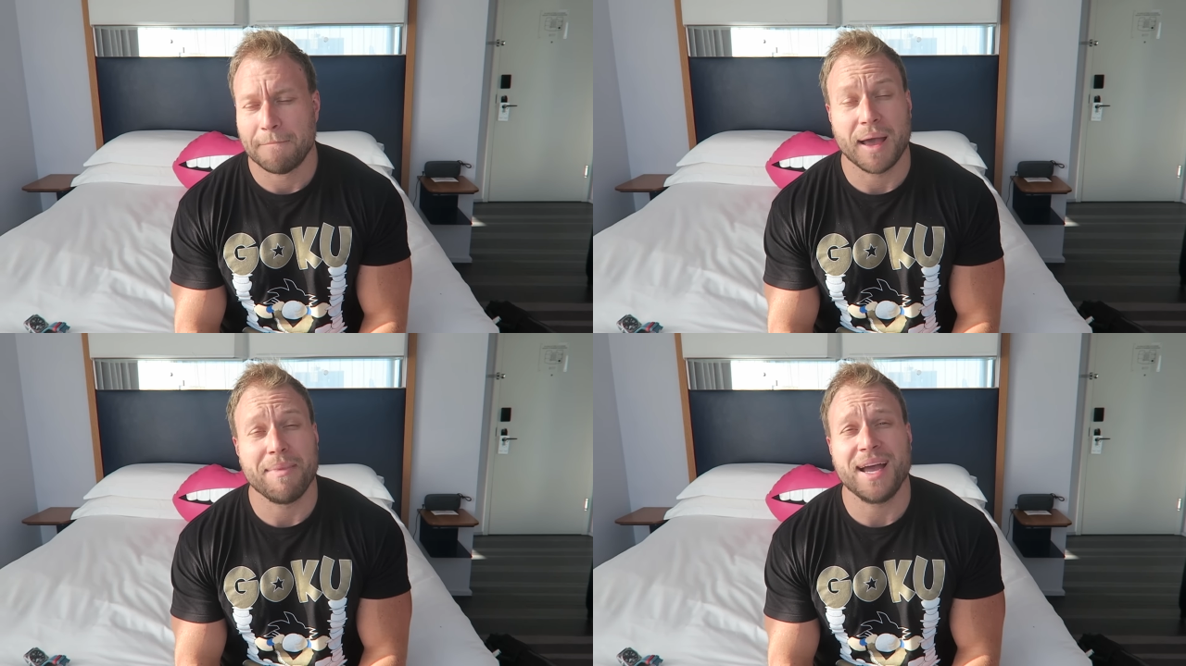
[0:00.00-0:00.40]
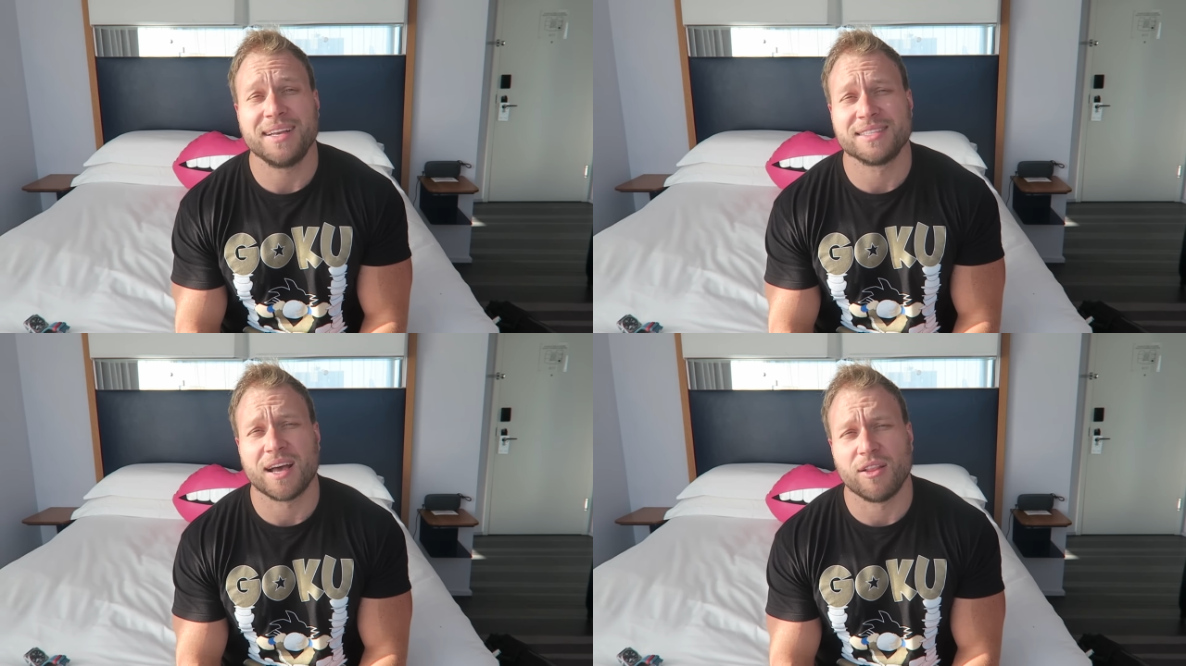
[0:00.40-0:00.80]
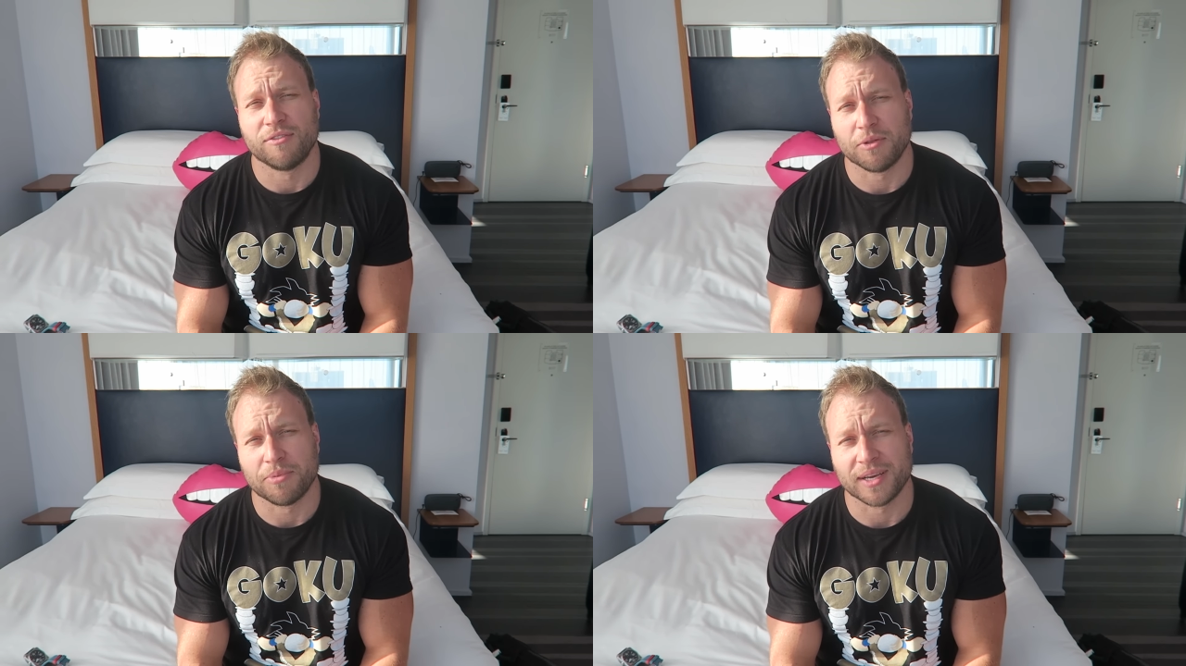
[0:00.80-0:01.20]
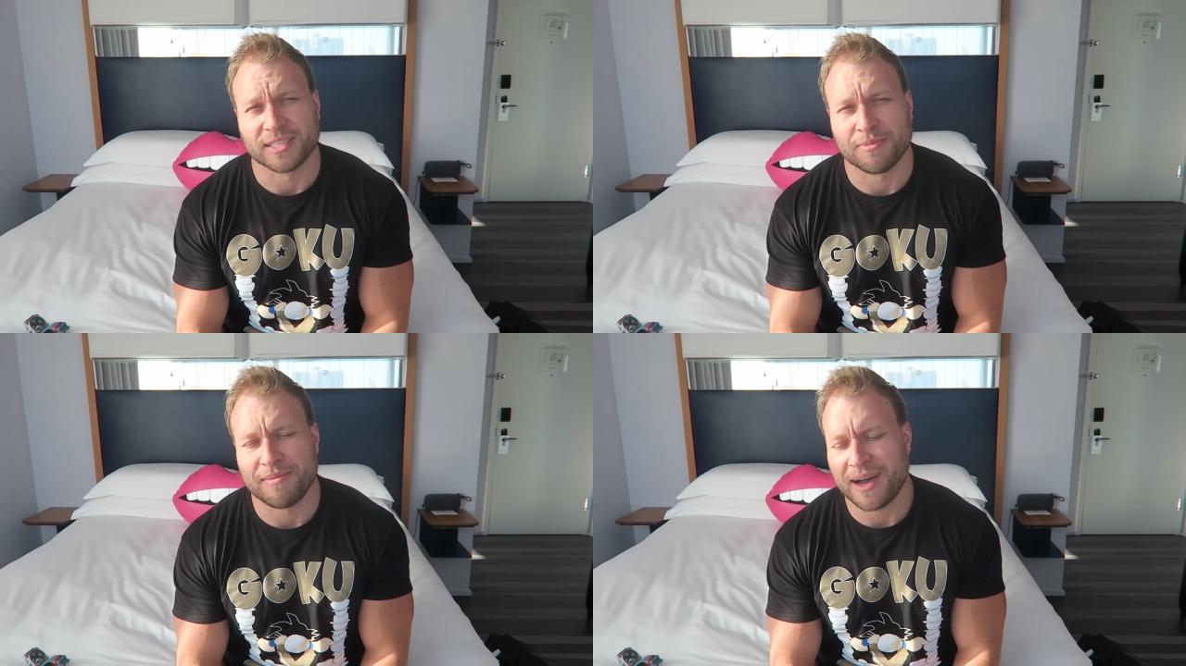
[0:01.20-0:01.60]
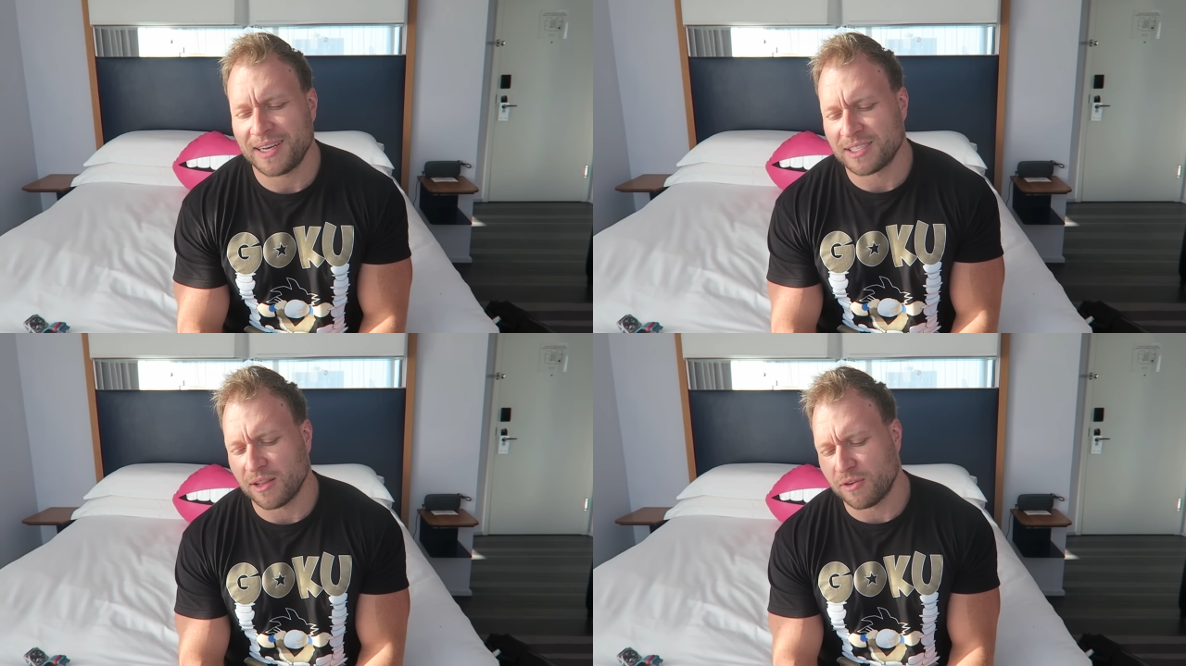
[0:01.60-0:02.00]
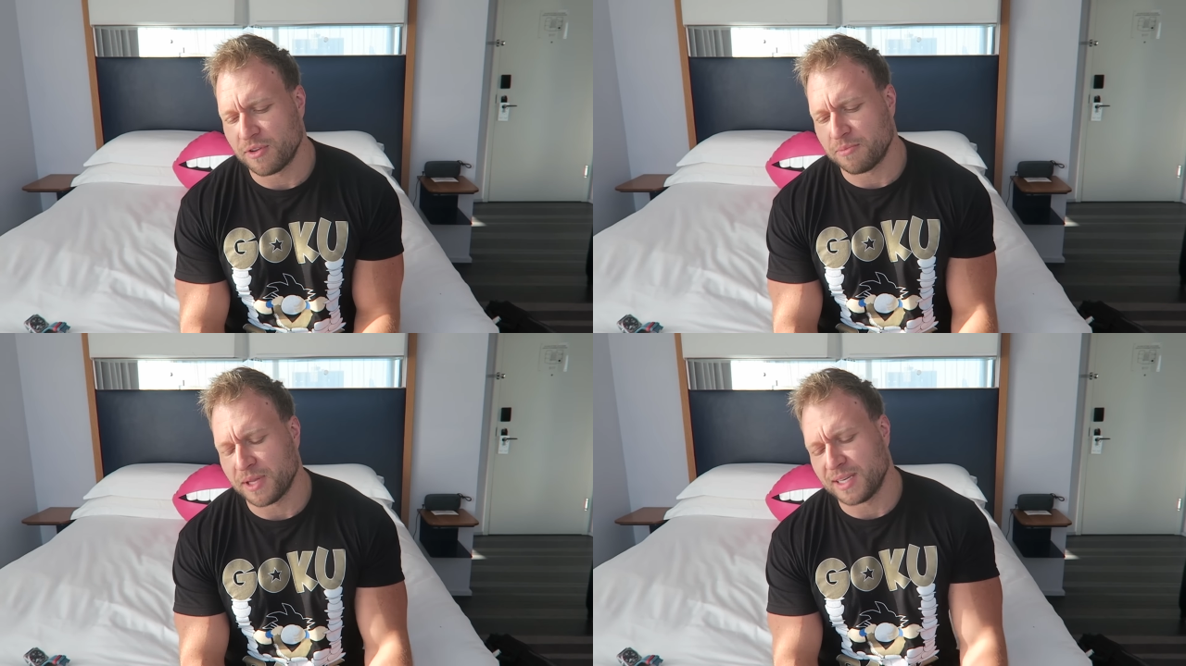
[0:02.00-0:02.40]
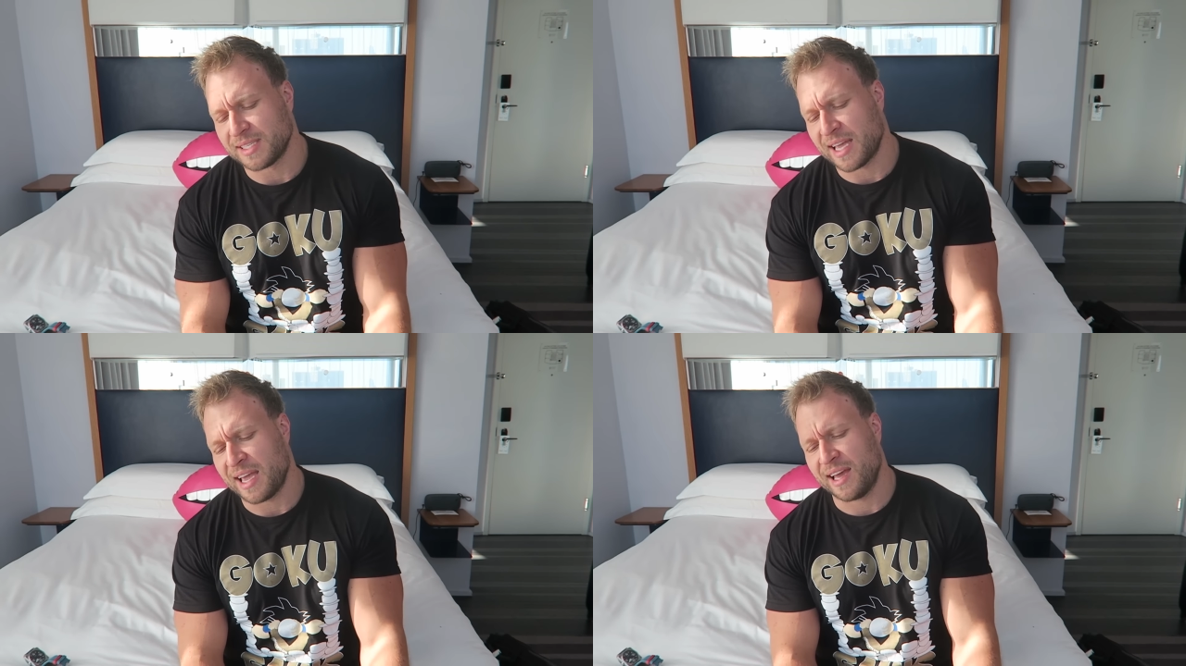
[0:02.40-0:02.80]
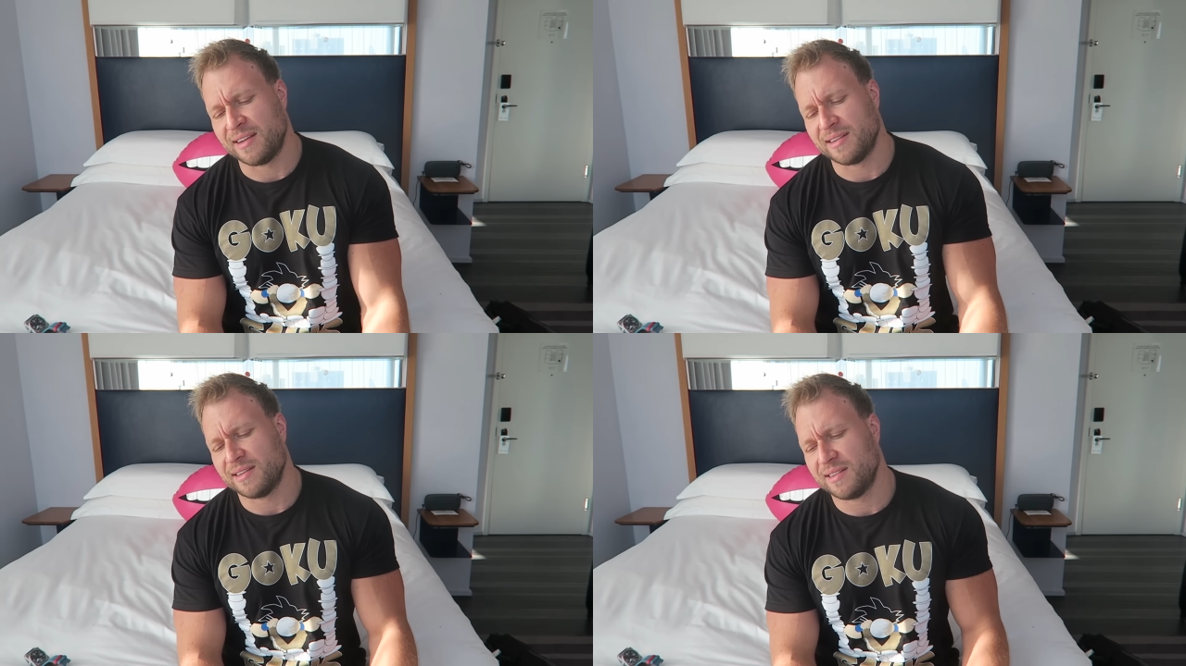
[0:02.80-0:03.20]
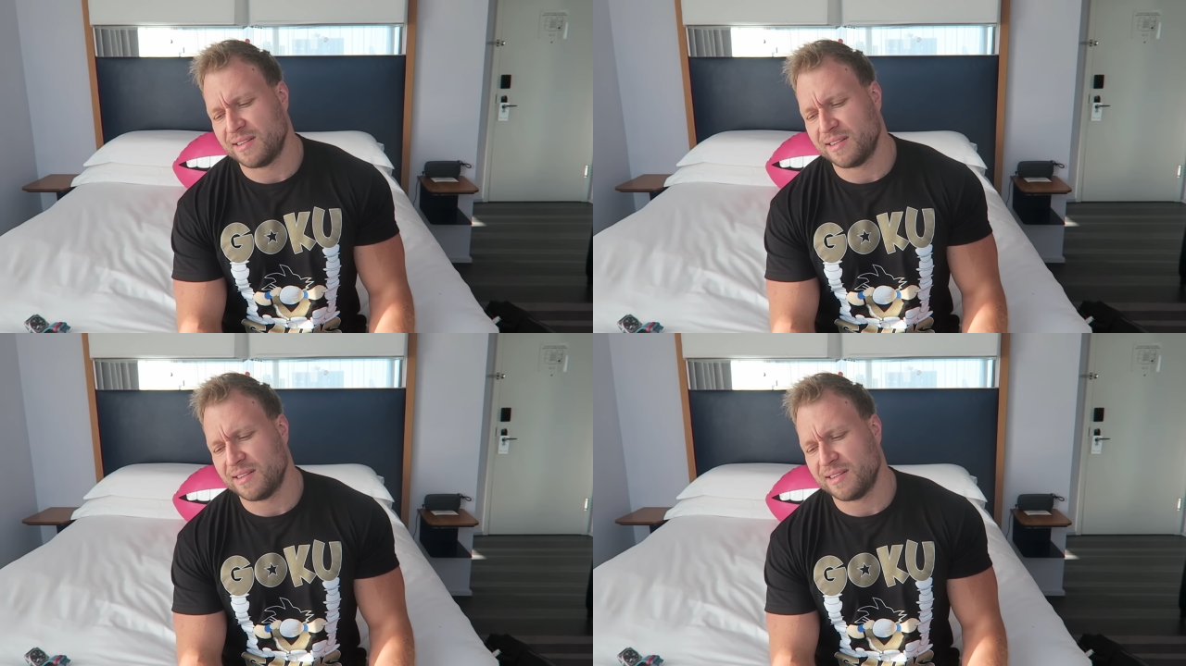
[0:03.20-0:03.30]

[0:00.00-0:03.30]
my mind is all over the place. And